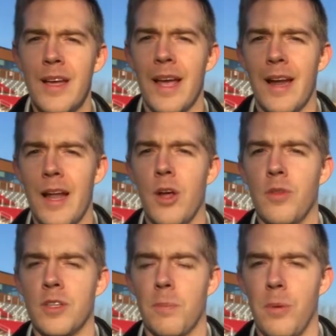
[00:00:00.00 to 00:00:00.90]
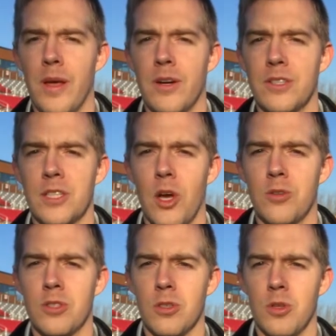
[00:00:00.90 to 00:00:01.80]
and I know that the players and
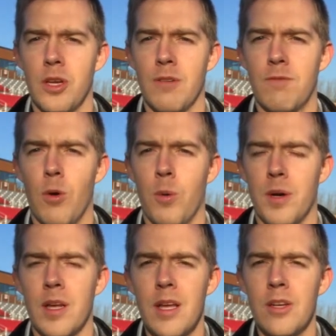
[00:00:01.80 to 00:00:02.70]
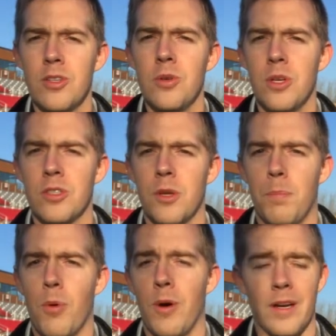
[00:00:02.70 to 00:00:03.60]
coaches are looking forward to your
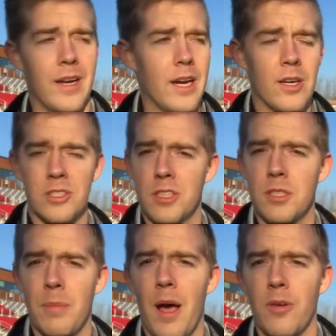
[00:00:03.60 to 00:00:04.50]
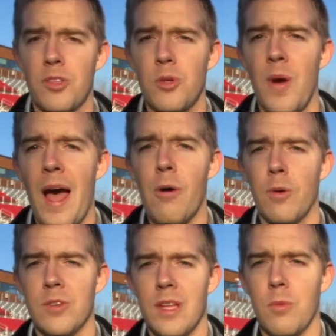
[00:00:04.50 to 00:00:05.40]
support. And here in just about 2
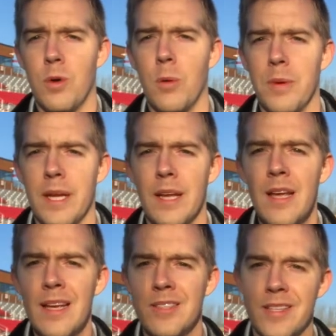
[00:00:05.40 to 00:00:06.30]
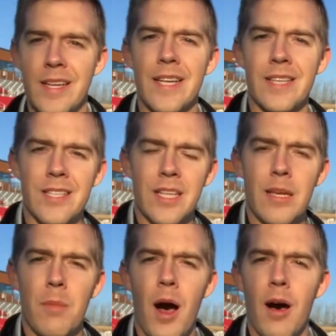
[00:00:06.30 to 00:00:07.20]
hours, they will be sending the
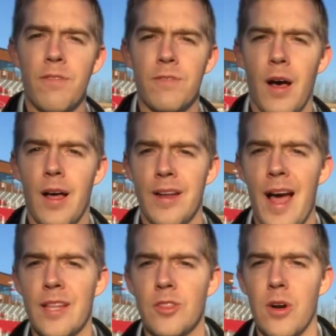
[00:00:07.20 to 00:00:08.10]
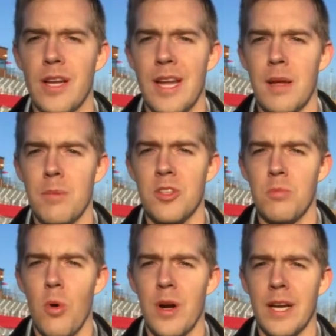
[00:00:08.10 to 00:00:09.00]
team off 9:30 a.m. this
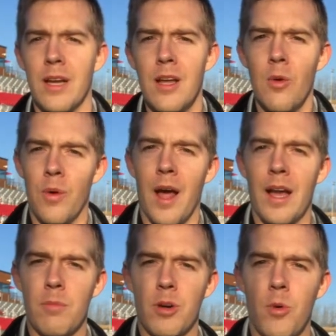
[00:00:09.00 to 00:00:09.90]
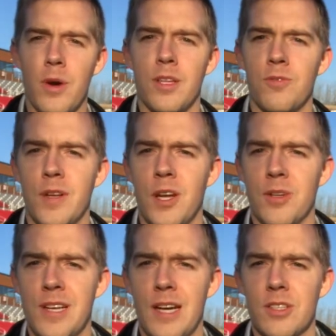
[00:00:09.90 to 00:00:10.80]
morning. When I am recording this video,
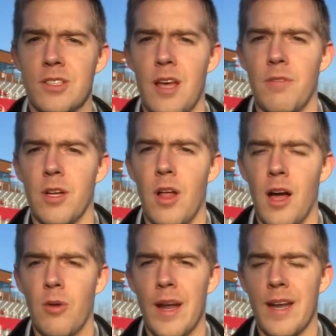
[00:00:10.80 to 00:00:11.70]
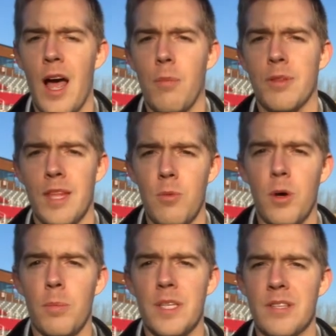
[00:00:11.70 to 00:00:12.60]
it's actually 7 o'clock right now, but they
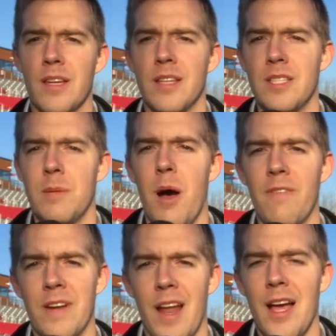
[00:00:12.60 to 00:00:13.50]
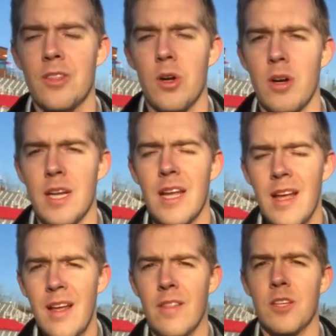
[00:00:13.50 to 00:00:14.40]
will be sending the team off at 9:30
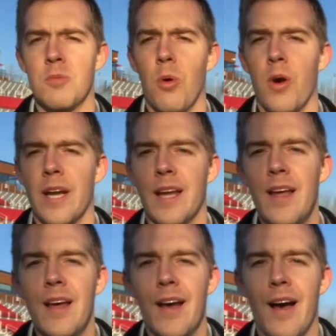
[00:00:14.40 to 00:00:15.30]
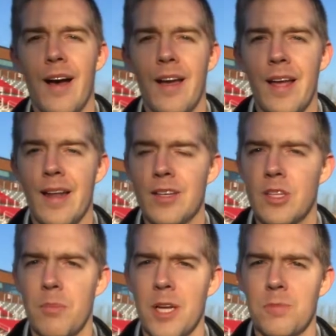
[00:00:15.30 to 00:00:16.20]
this morning, and it's
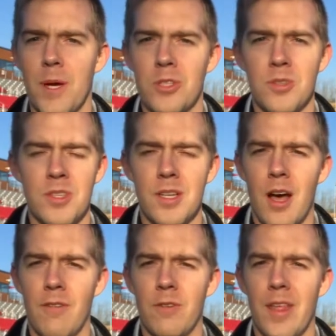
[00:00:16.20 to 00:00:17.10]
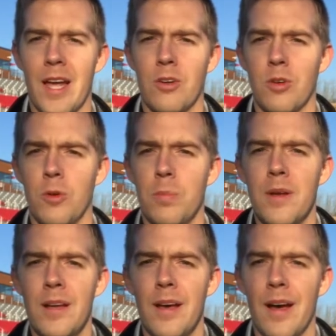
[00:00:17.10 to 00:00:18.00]
going to be a special send-off for that group,
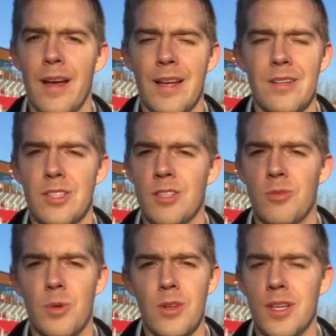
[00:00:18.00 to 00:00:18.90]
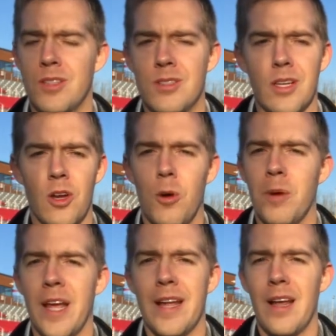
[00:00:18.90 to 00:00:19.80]
and just really to
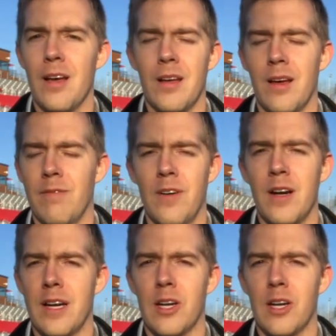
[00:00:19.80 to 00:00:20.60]
culminate a very